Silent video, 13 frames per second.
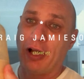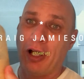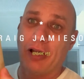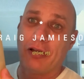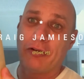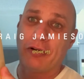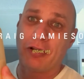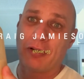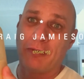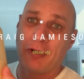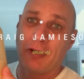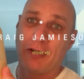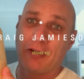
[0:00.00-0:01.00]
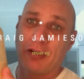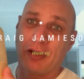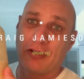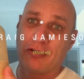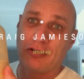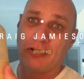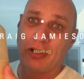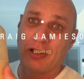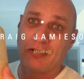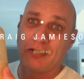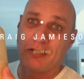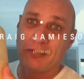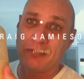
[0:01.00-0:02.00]
highly recommend that you get
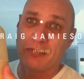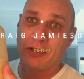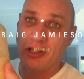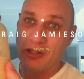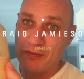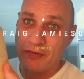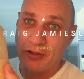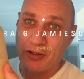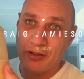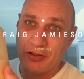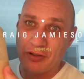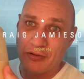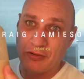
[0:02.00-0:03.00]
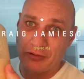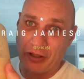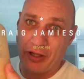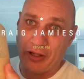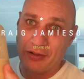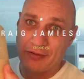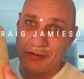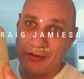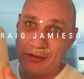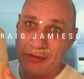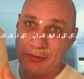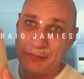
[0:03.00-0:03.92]
some kefir in your diet.